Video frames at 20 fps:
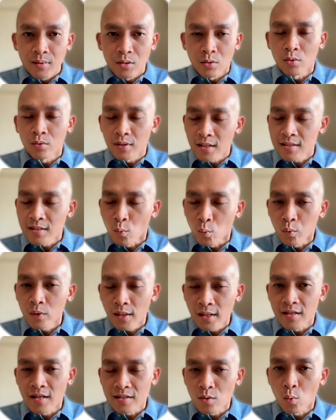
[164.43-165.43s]

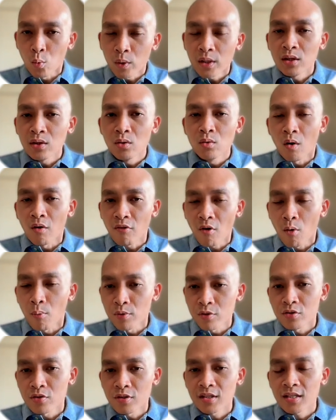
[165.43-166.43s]
there's a window of
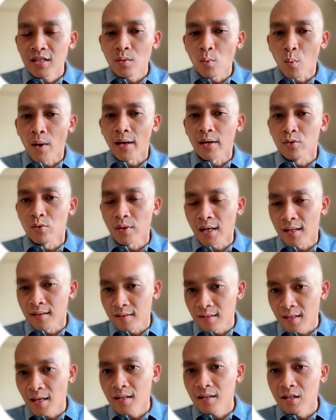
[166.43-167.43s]
opportunity where you
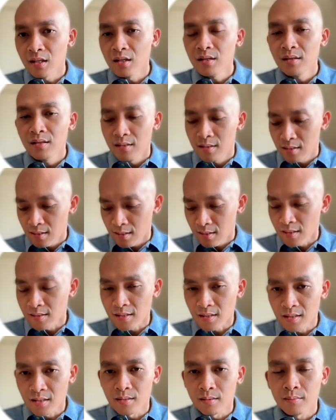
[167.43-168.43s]
can get in a
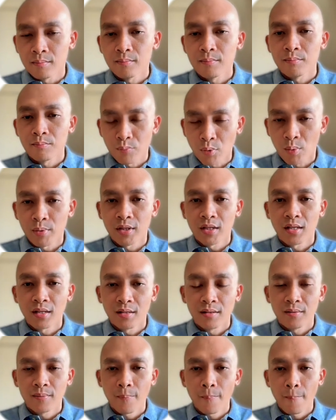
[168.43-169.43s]
certain property,
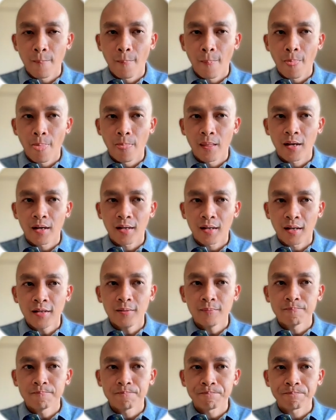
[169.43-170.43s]
okay?